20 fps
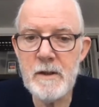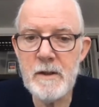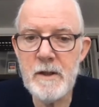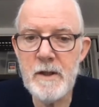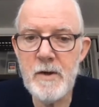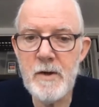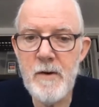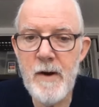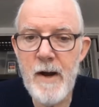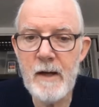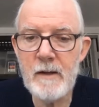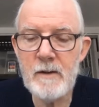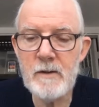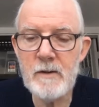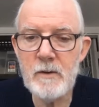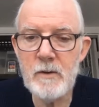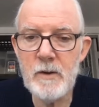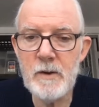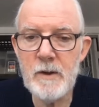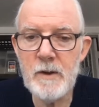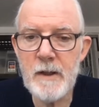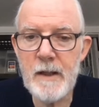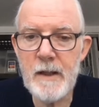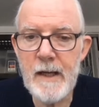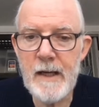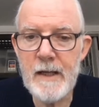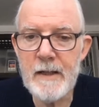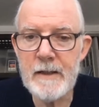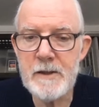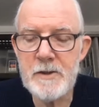interact looking
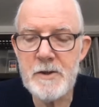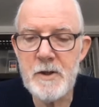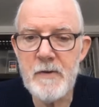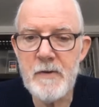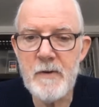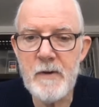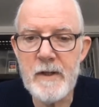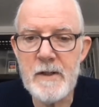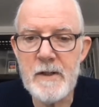at each other?